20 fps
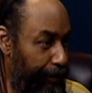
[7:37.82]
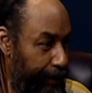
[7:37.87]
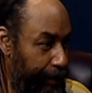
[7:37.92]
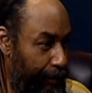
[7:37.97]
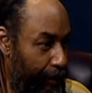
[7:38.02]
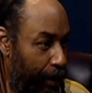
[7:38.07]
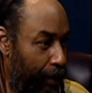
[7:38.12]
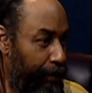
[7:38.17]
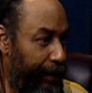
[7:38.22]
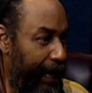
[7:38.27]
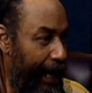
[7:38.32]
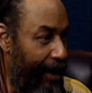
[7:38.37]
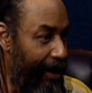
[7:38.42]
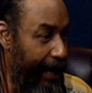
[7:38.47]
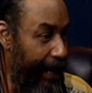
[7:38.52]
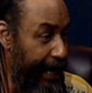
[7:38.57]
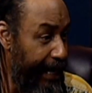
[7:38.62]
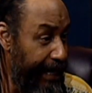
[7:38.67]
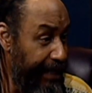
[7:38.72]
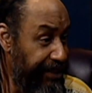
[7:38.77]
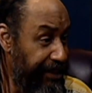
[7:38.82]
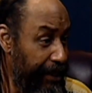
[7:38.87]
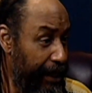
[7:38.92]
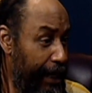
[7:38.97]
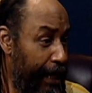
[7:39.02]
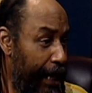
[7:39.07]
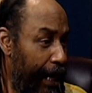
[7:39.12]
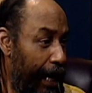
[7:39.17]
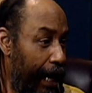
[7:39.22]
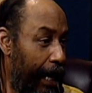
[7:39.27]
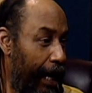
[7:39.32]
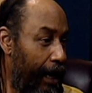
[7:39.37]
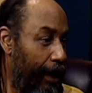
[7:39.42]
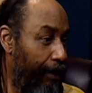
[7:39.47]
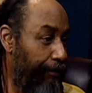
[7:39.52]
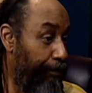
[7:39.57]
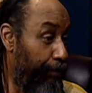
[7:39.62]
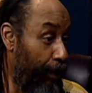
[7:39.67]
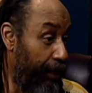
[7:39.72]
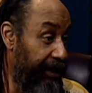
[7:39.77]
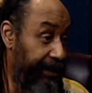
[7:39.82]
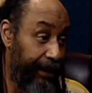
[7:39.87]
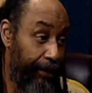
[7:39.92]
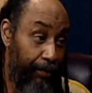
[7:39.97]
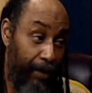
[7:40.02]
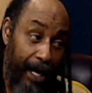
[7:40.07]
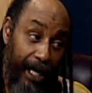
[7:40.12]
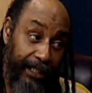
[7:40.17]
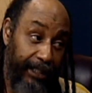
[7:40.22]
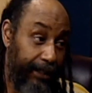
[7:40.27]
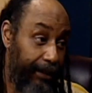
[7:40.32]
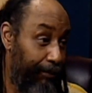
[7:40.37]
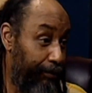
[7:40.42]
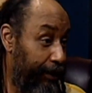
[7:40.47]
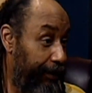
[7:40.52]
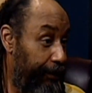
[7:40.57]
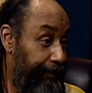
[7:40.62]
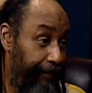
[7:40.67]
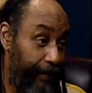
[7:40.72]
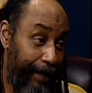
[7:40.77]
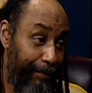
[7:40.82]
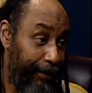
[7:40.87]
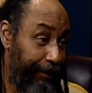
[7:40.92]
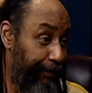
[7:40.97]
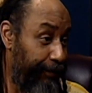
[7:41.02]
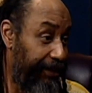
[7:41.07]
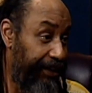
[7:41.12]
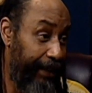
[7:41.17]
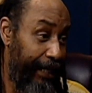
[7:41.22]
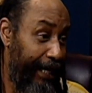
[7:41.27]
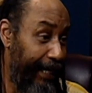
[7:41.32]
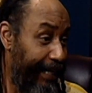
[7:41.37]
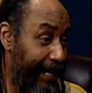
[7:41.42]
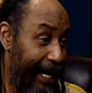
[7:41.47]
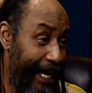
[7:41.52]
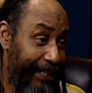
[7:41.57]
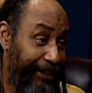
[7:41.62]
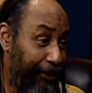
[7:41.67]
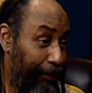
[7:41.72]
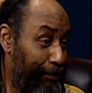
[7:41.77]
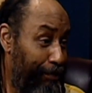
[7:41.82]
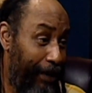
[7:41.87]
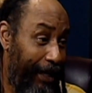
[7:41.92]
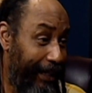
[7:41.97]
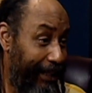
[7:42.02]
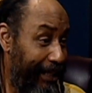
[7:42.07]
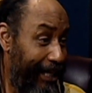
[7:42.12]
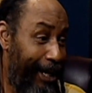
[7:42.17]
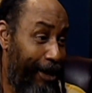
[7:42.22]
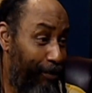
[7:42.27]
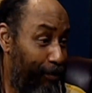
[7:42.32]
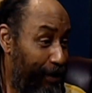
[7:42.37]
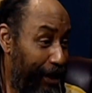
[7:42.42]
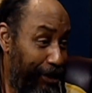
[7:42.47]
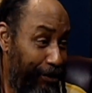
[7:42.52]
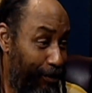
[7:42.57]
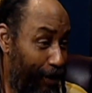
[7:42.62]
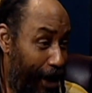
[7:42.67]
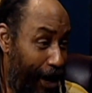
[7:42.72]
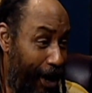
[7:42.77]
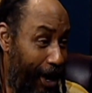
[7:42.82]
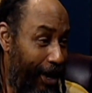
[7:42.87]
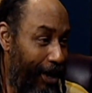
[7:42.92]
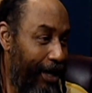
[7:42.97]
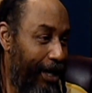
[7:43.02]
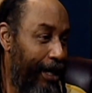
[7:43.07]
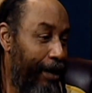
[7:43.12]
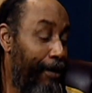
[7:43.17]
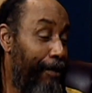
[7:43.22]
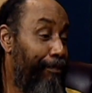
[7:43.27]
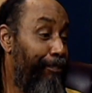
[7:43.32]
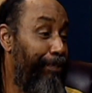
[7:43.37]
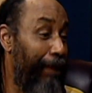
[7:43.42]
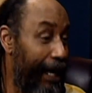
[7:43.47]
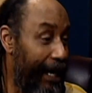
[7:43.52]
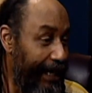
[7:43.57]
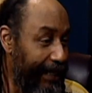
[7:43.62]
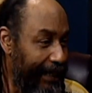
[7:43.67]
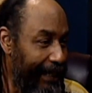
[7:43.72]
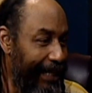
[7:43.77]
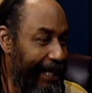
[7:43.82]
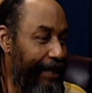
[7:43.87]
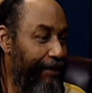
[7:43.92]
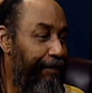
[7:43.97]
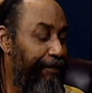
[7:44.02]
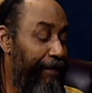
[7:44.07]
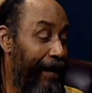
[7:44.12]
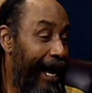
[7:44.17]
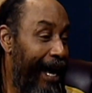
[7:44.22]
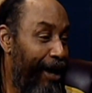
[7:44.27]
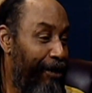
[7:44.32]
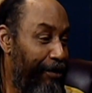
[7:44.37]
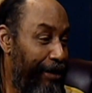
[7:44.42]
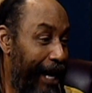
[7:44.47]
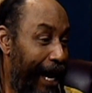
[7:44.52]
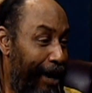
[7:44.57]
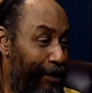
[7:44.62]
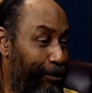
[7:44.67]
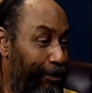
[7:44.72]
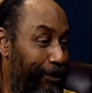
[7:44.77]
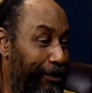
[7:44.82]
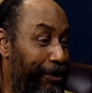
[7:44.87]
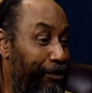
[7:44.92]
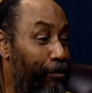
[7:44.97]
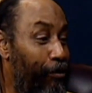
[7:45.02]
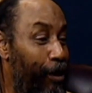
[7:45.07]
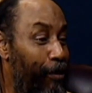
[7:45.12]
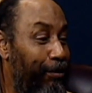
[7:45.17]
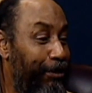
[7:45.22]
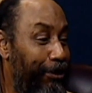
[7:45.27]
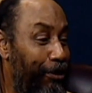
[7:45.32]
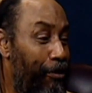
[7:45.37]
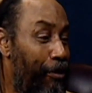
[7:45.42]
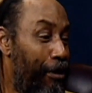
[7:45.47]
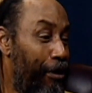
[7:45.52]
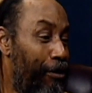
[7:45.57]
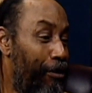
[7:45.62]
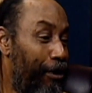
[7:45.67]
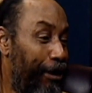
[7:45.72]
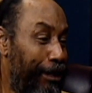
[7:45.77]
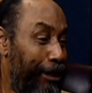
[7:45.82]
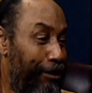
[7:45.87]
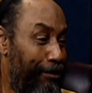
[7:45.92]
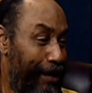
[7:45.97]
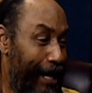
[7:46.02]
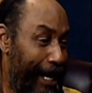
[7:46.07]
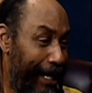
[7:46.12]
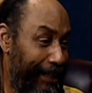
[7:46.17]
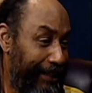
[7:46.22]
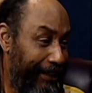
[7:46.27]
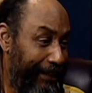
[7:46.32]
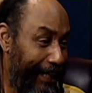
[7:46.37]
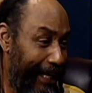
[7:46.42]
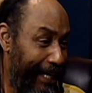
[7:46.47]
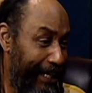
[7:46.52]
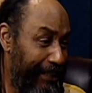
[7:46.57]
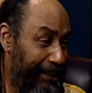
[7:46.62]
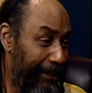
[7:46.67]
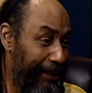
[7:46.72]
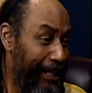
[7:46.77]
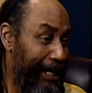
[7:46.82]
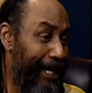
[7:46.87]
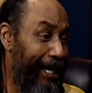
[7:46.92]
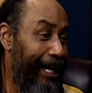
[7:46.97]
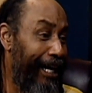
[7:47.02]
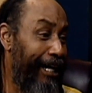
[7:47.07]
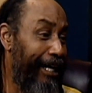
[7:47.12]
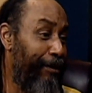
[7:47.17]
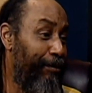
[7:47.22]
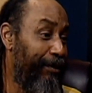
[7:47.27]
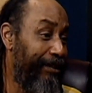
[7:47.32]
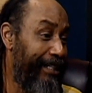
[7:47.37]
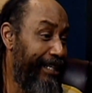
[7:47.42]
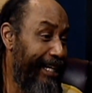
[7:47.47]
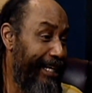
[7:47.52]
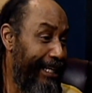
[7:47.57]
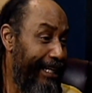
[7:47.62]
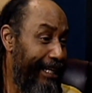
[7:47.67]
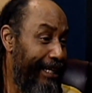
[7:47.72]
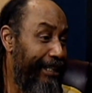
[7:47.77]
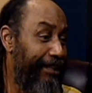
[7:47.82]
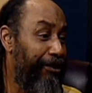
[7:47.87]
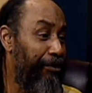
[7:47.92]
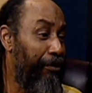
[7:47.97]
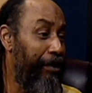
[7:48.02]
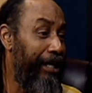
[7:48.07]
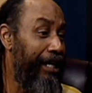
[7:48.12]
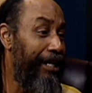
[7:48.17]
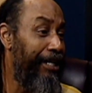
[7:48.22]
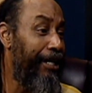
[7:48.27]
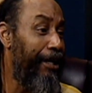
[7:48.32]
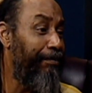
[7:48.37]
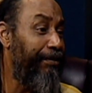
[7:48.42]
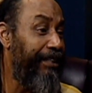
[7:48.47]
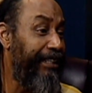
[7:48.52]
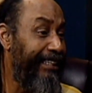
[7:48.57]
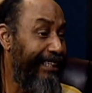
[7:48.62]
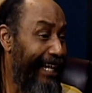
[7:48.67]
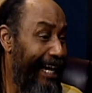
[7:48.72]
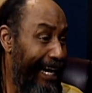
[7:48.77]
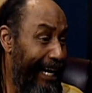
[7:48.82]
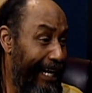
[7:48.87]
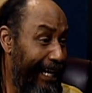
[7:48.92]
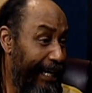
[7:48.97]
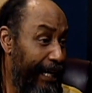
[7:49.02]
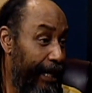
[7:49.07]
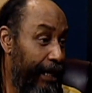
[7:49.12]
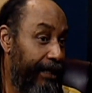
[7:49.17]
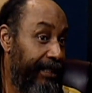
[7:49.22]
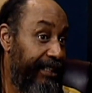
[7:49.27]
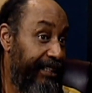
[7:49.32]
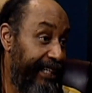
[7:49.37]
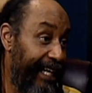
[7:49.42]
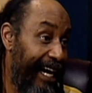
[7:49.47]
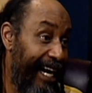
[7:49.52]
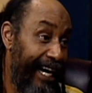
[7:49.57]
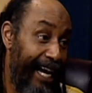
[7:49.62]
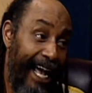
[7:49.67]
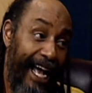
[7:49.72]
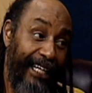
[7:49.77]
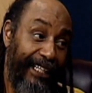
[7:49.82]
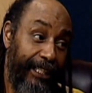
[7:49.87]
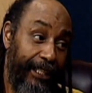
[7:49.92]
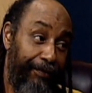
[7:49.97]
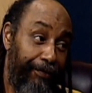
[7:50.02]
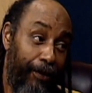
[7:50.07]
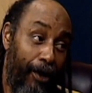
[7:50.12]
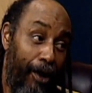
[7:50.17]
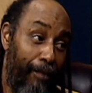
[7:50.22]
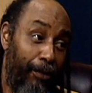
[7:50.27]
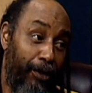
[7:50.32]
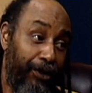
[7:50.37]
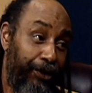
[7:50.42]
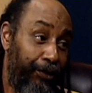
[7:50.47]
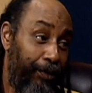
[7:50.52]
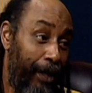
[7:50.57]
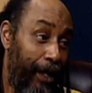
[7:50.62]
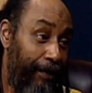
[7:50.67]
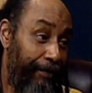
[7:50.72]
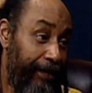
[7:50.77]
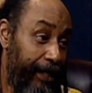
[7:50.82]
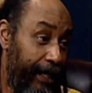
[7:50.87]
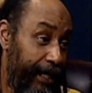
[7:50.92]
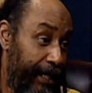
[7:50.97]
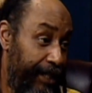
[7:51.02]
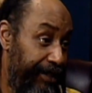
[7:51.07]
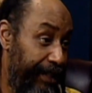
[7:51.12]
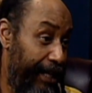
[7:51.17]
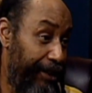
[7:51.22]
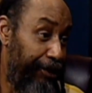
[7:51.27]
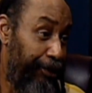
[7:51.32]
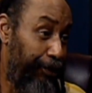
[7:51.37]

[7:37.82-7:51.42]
we were with our hands. Booker T. Washington was famous for saying, cast your bucket down where you are. But he found out what was going on in the United States, and he was needed, so he ended up staying. Staying actually for almost 12 years, and